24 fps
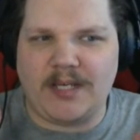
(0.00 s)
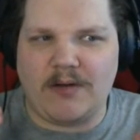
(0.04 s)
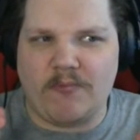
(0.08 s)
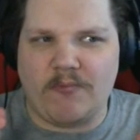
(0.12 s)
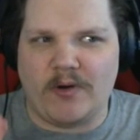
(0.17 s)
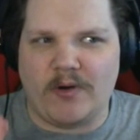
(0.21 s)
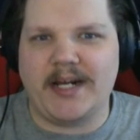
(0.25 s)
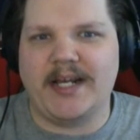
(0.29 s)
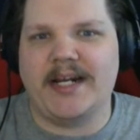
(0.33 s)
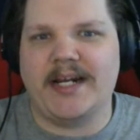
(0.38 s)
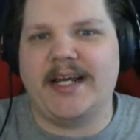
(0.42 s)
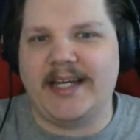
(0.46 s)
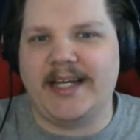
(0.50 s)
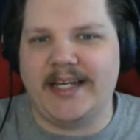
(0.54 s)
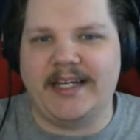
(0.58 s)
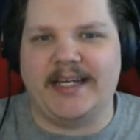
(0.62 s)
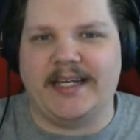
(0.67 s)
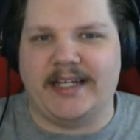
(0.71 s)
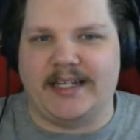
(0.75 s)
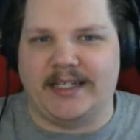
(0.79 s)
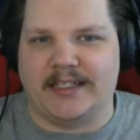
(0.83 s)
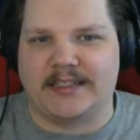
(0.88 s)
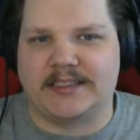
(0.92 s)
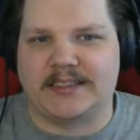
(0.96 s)
what it
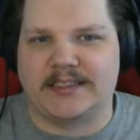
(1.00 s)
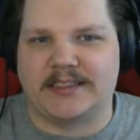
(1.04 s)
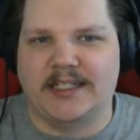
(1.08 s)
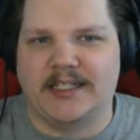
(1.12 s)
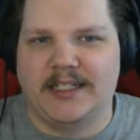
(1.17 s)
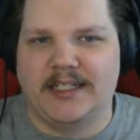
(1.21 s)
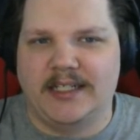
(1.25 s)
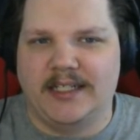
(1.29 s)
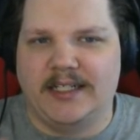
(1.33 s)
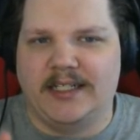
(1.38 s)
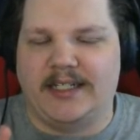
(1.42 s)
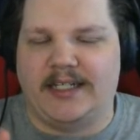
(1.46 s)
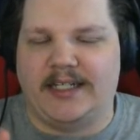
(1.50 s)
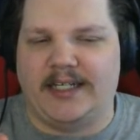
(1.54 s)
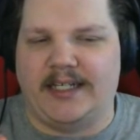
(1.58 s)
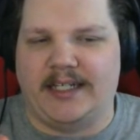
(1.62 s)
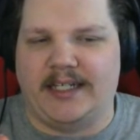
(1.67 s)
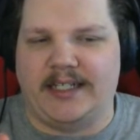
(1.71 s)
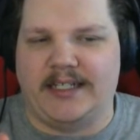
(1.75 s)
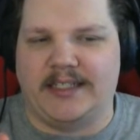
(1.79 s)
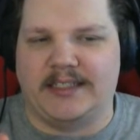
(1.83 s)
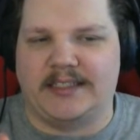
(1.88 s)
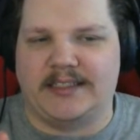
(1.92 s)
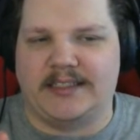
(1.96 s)
is,
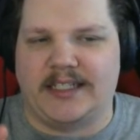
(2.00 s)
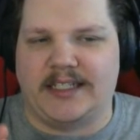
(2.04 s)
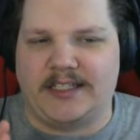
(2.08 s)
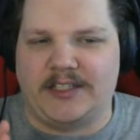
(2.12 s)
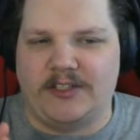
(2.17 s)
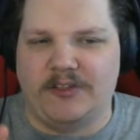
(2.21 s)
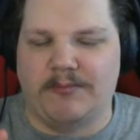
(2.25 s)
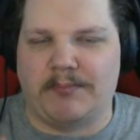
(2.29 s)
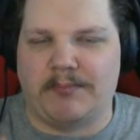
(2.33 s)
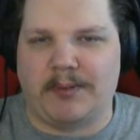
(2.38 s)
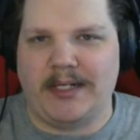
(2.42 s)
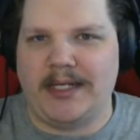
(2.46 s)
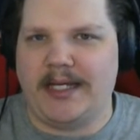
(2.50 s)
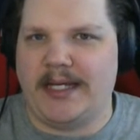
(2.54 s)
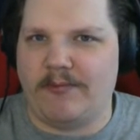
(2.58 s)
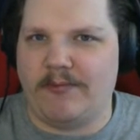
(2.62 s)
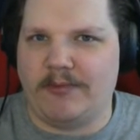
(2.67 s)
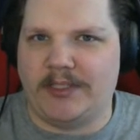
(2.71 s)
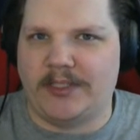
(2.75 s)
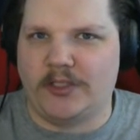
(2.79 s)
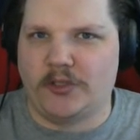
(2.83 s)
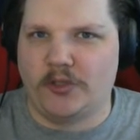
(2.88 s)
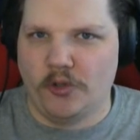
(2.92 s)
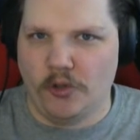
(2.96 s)
is that you play
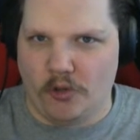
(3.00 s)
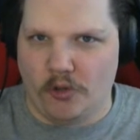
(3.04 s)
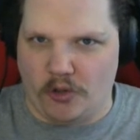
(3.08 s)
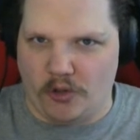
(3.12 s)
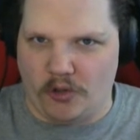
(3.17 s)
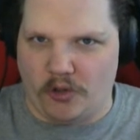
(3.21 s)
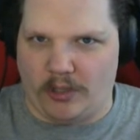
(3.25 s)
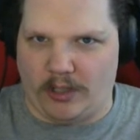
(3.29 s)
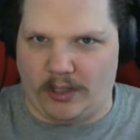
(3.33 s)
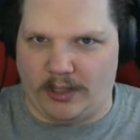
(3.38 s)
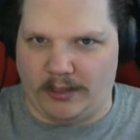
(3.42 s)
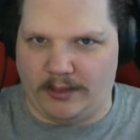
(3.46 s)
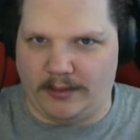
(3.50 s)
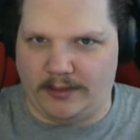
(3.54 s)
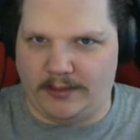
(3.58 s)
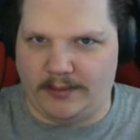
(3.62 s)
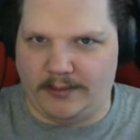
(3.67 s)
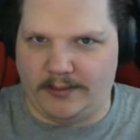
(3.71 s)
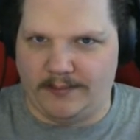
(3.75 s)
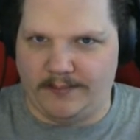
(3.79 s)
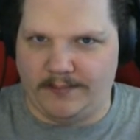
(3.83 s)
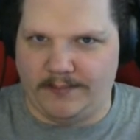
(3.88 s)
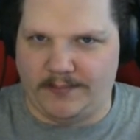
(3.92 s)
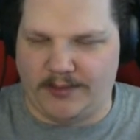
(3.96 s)
with Google,
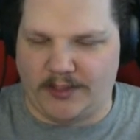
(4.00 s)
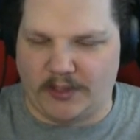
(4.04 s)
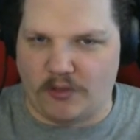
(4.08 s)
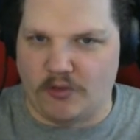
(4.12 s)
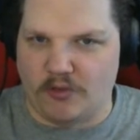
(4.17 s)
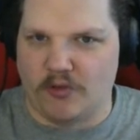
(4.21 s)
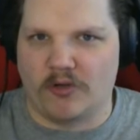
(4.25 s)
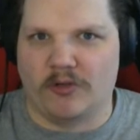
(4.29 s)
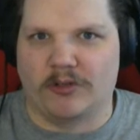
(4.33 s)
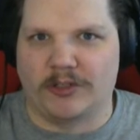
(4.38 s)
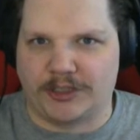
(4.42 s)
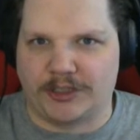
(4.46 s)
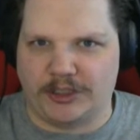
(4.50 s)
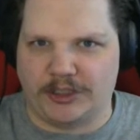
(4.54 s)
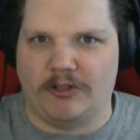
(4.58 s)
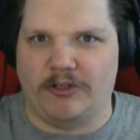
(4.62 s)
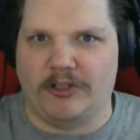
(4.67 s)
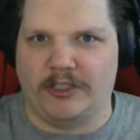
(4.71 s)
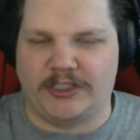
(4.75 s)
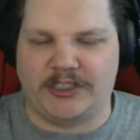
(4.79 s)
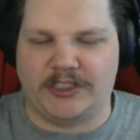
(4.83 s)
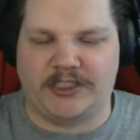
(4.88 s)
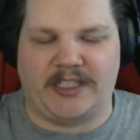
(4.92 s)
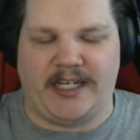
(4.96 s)
the Google
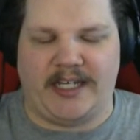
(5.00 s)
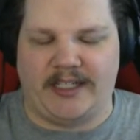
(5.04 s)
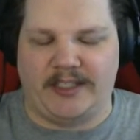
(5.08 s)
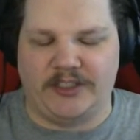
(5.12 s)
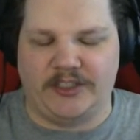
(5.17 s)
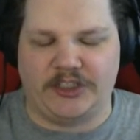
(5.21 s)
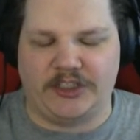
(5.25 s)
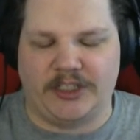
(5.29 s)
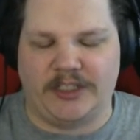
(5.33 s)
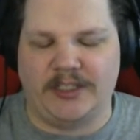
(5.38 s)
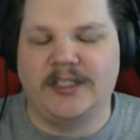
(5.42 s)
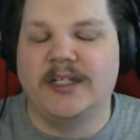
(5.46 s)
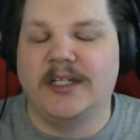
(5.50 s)
search engine.